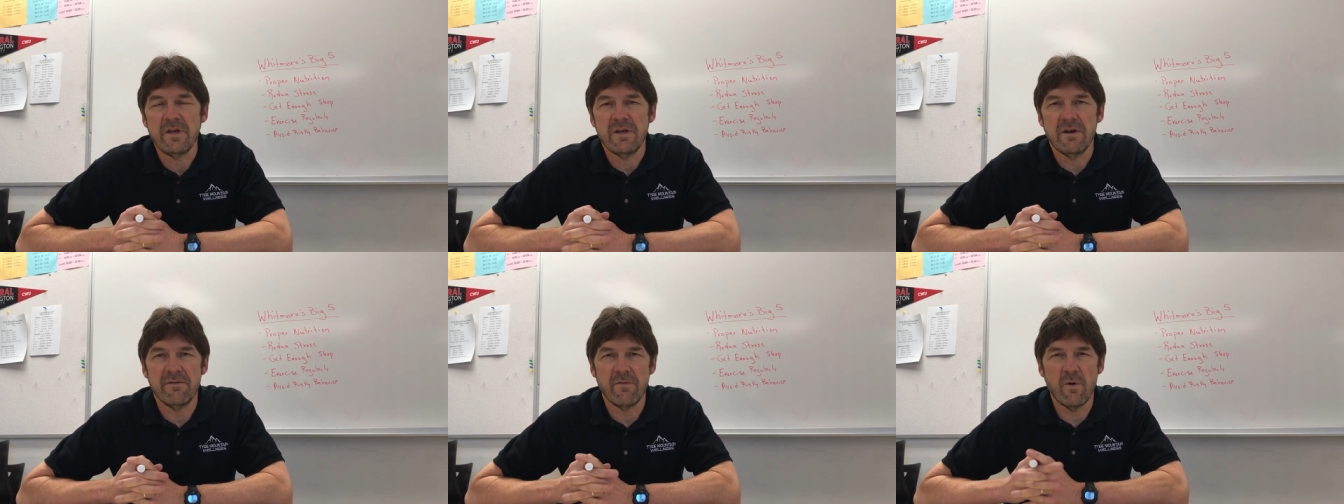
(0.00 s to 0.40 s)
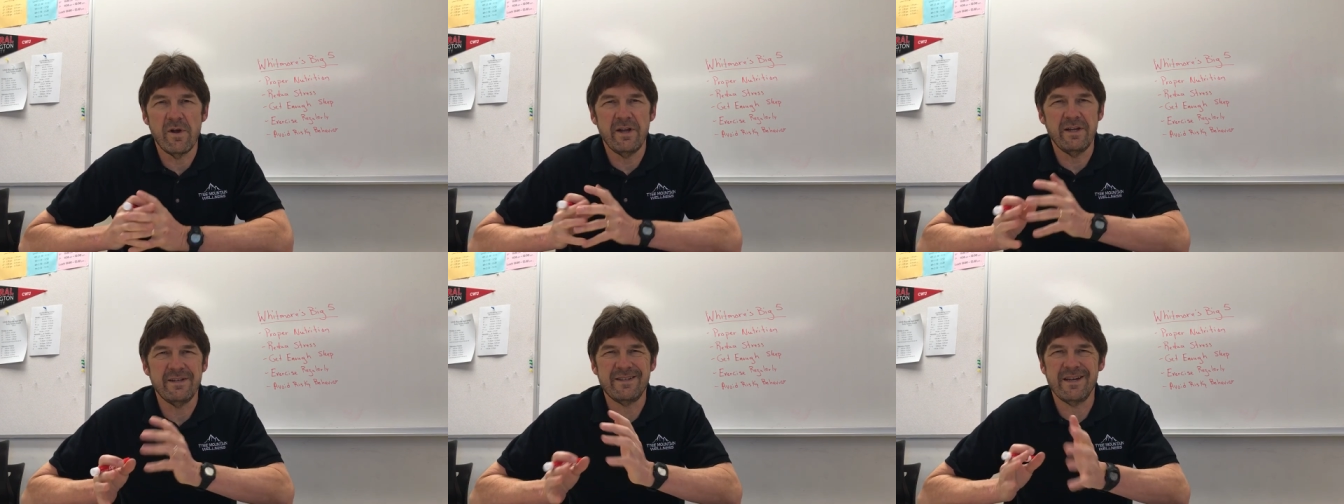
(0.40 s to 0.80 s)

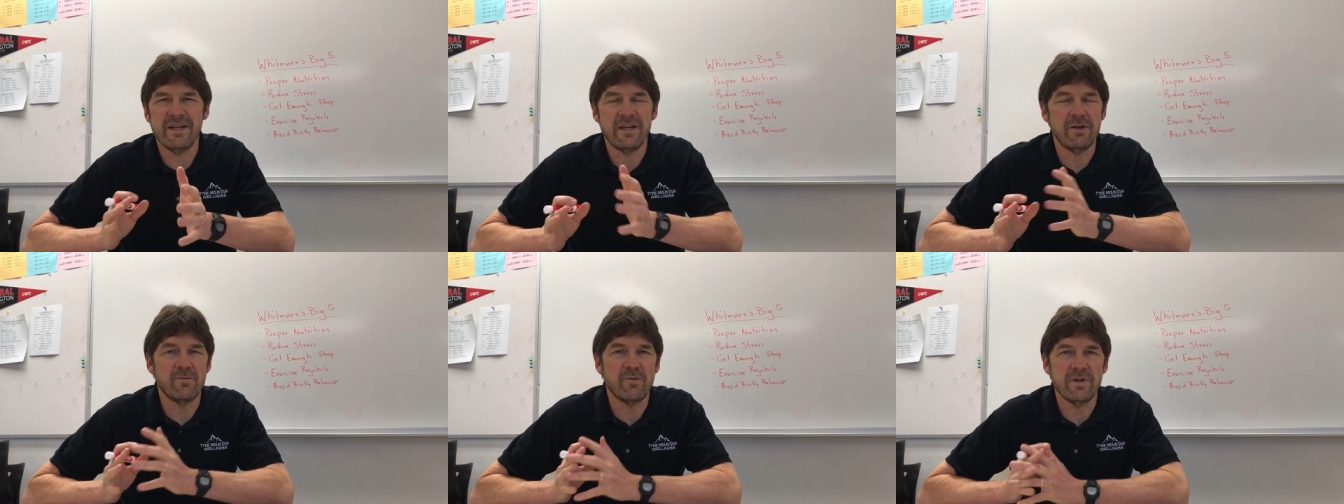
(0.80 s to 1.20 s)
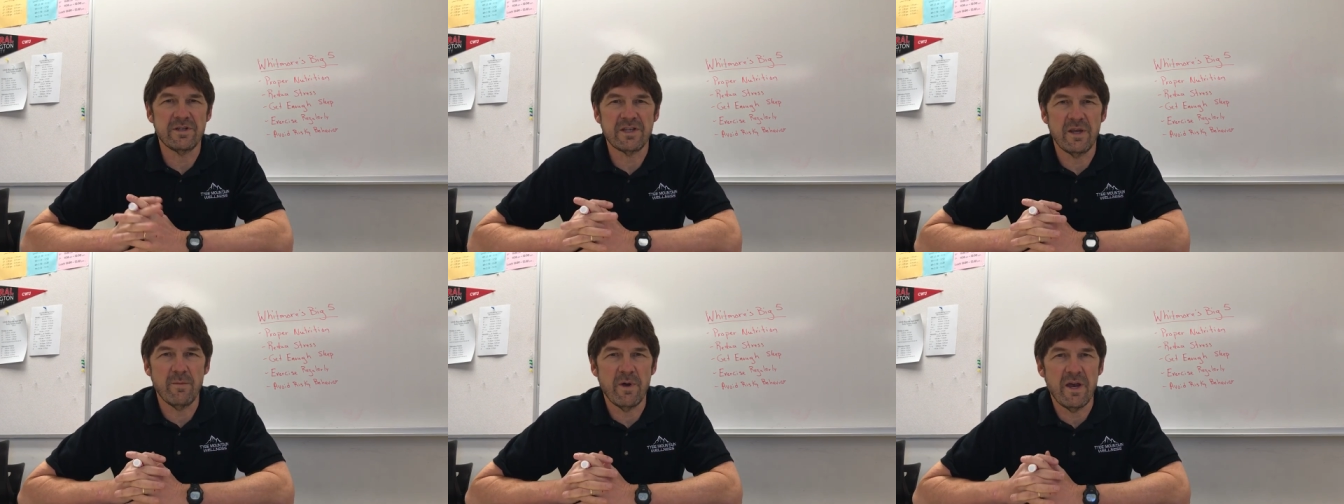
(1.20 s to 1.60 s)
avoiding taking
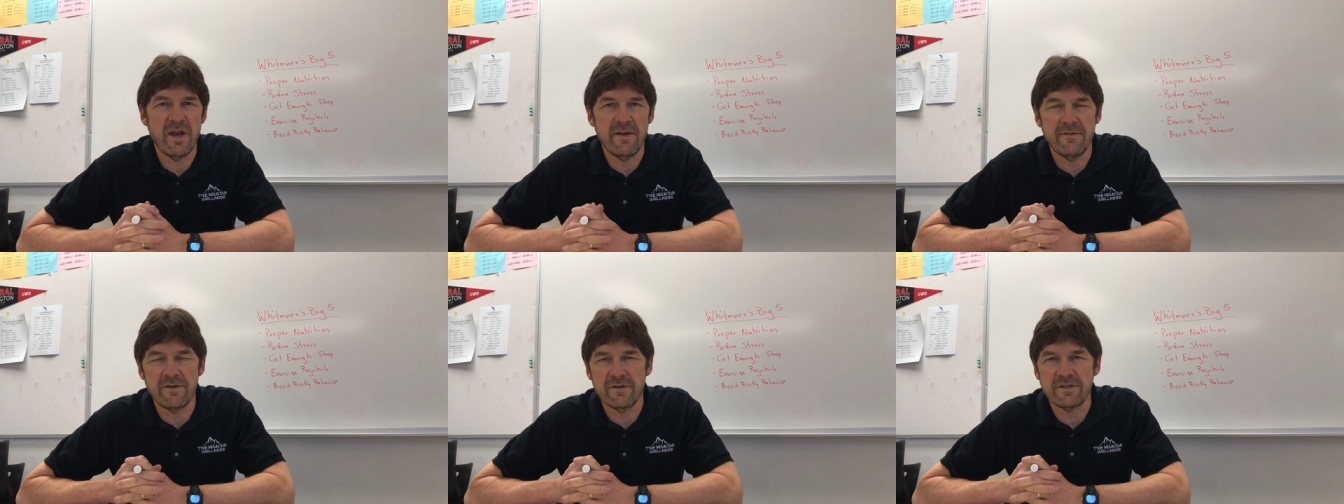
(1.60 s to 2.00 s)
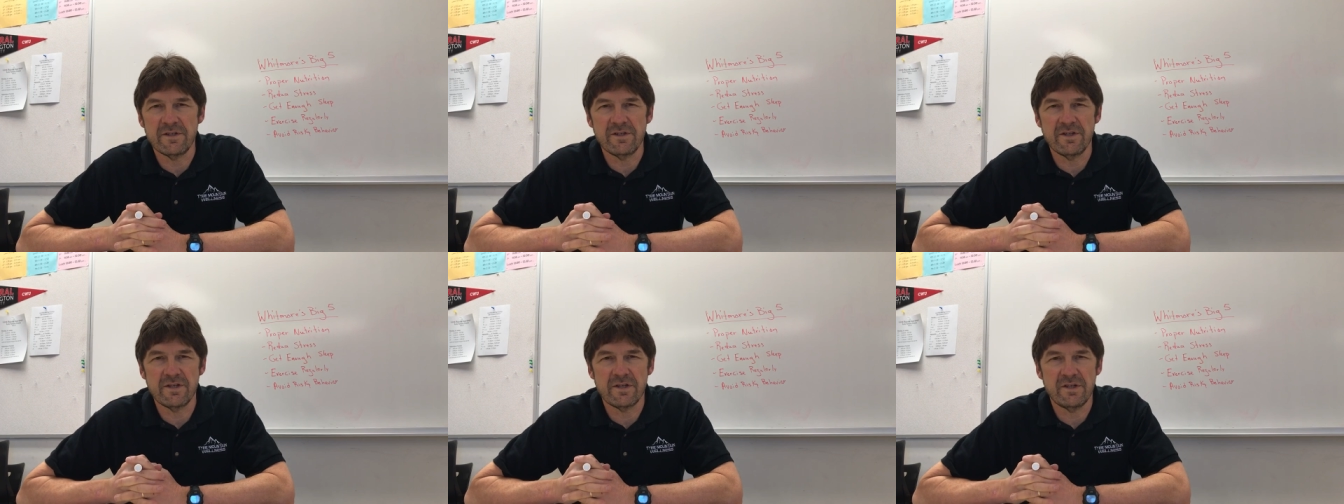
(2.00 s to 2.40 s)
risky behaviors
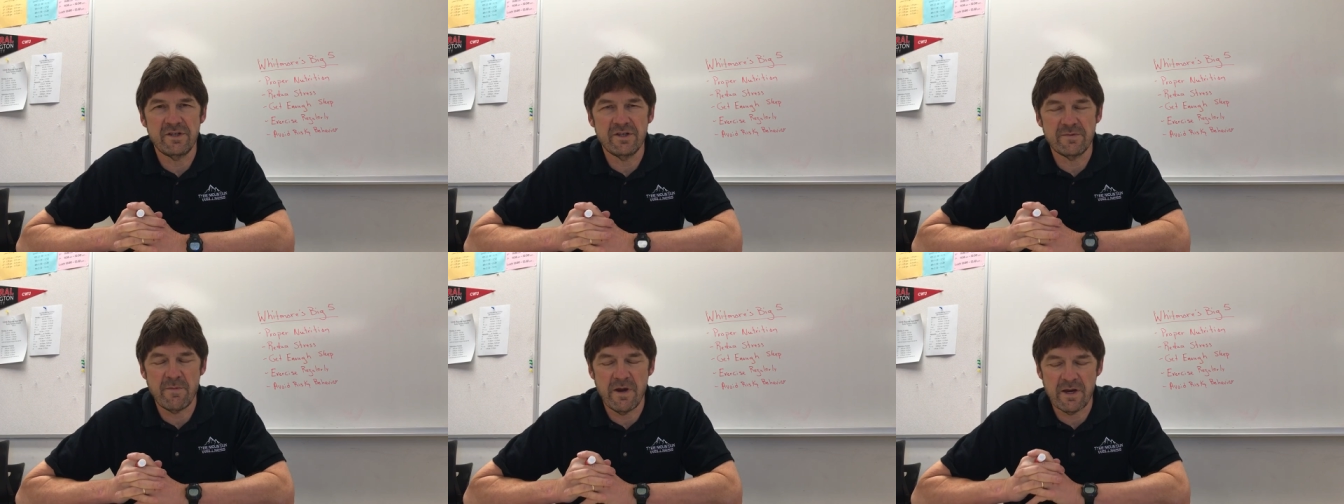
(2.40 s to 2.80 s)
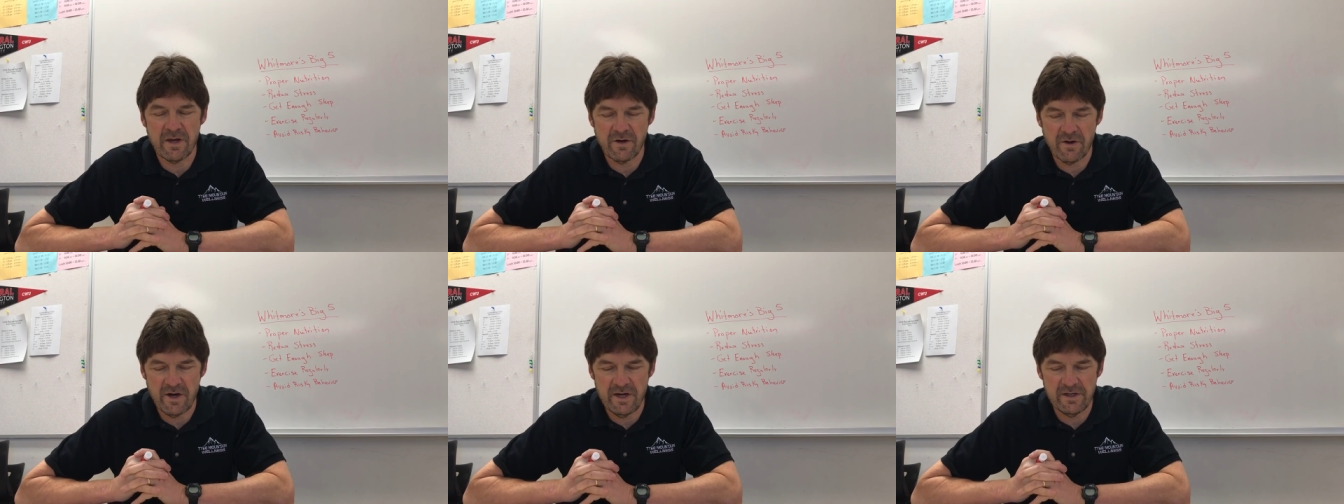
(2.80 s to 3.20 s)
and just, just making
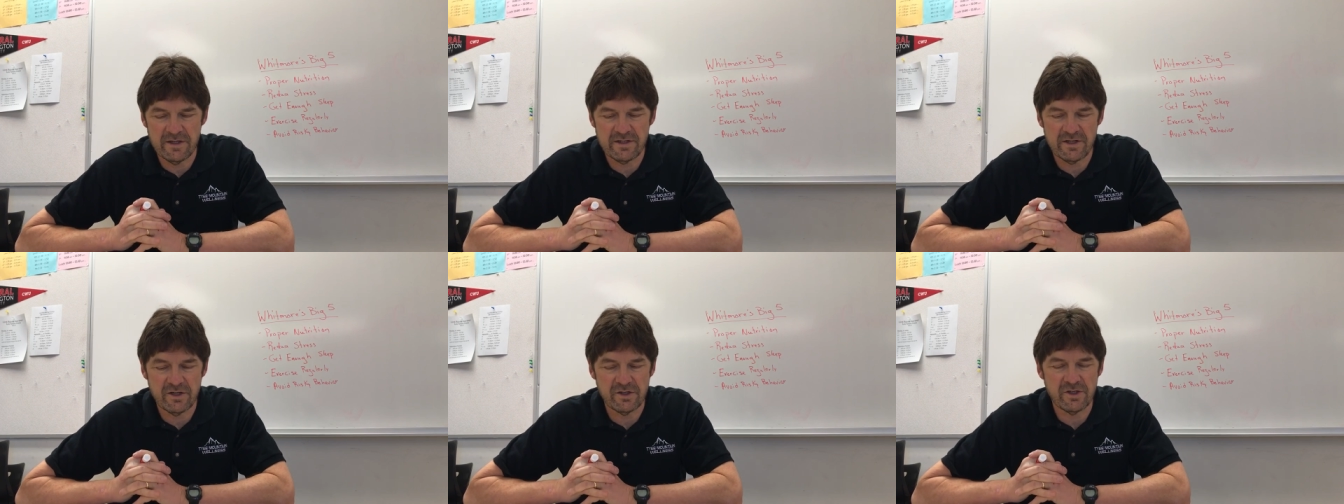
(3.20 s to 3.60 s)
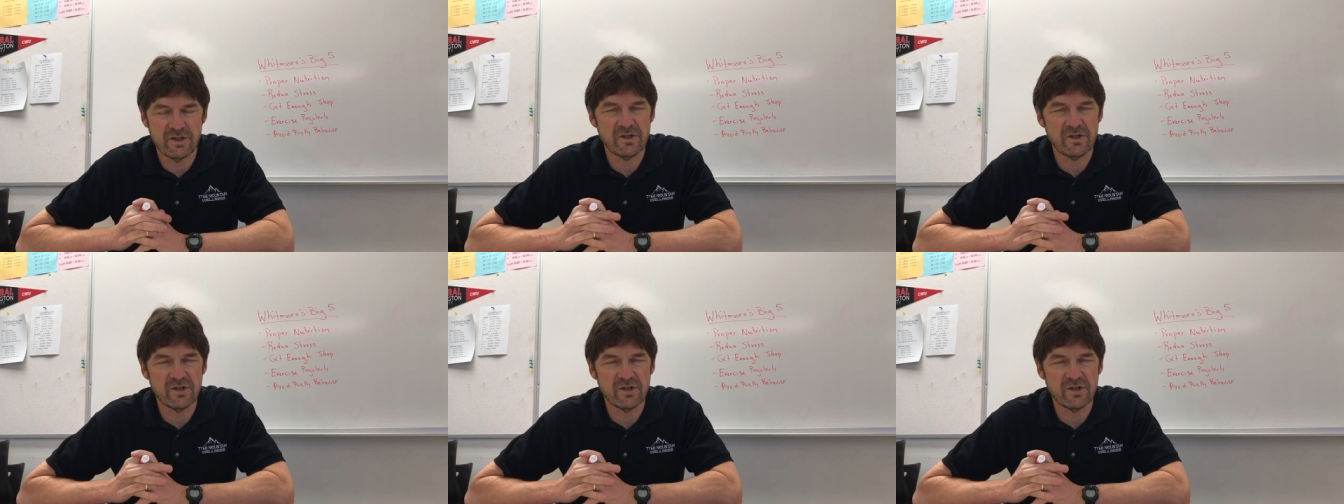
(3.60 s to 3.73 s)
great decisions.